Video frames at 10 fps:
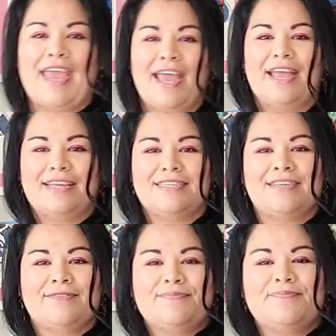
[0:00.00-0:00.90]
and
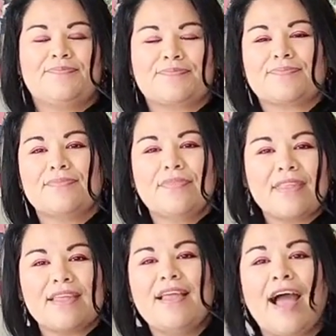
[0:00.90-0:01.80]

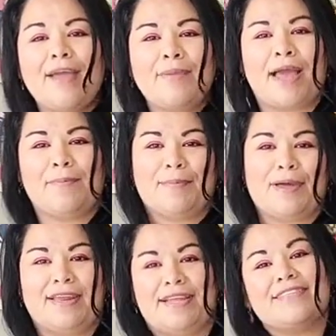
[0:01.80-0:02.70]
I'm happy
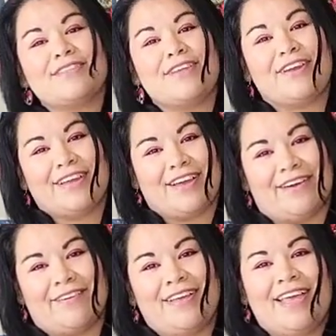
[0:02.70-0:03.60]
about it. So there you
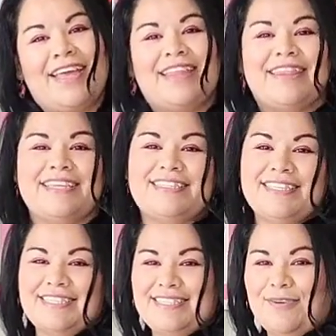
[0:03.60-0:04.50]
go. This
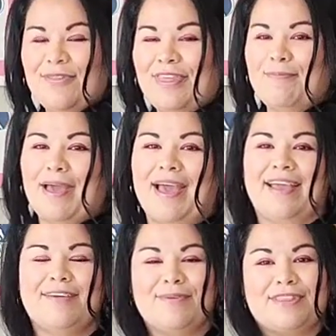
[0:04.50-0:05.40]
is the
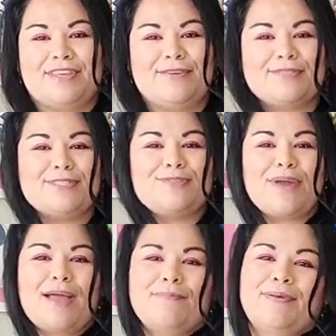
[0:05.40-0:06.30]
bag with the new
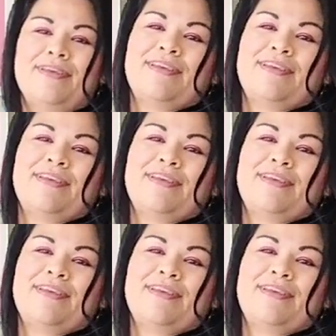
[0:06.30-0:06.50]
strap.